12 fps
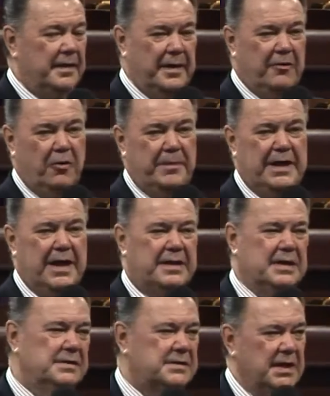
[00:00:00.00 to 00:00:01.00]
There will be a
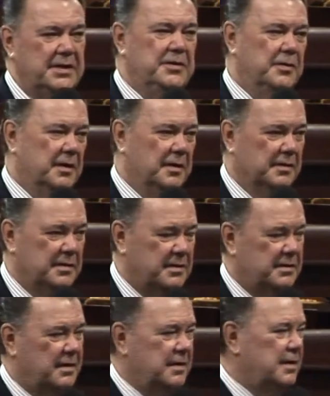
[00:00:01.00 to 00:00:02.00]
continual
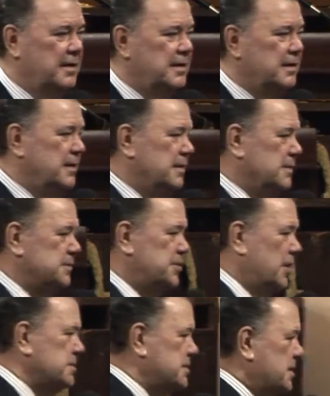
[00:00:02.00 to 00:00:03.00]

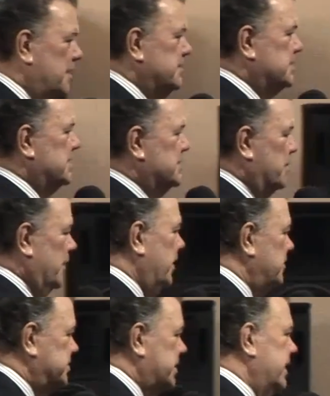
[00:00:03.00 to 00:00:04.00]
church services with
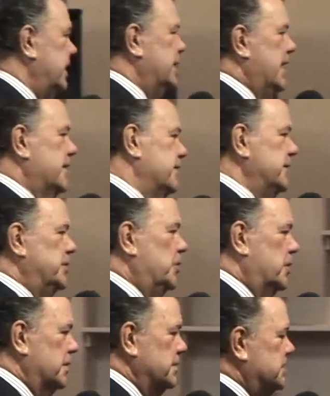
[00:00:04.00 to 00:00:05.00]
no shutting down of the
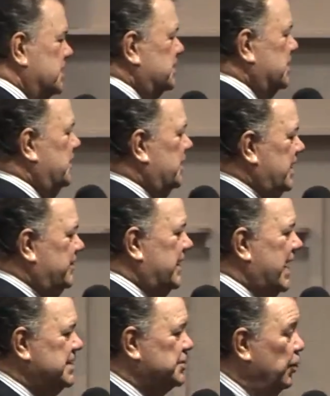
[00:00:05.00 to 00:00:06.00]
doors. The two leave
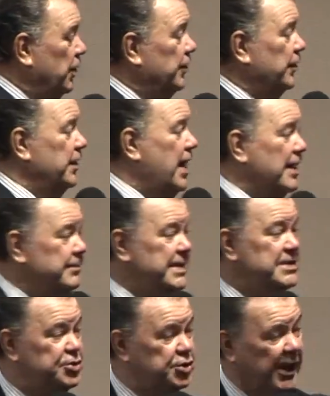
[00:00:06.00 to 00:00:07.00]
gates will not
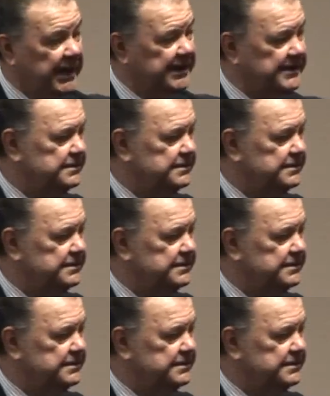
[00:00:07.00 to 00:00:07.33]
be shut.